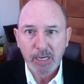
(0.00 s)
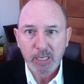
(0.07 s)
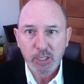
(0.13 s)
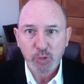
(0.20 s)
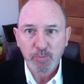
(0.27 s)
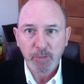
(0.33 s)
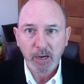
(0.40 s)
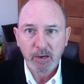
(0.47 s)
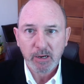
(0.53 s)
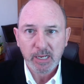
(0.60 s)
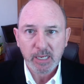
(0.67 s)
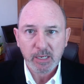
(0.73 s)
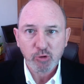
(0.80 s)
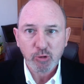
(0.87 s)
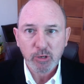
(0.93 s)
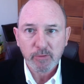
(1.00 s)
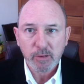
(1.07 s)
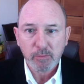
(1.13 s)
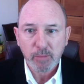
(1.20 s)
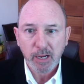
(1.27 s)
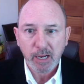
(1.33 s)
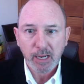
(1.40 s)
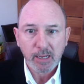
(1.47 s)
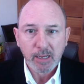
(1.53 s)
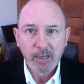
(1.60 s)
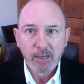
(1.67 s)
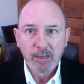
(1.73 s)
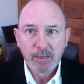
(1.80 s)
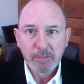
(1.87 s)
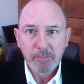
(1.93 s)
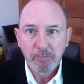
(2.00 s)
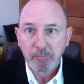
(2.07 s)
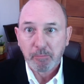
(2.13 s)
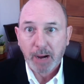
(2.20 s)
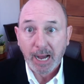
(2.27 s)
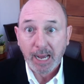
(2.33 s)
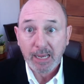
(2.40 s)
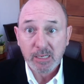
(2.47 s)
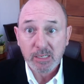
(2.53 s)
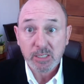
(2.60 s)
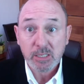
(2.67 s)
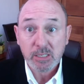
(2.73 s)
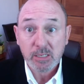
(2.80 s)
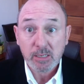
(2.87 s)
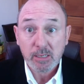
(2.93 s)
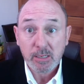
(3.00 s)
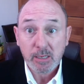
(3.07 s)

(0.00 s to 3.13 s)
disparity driven by bias,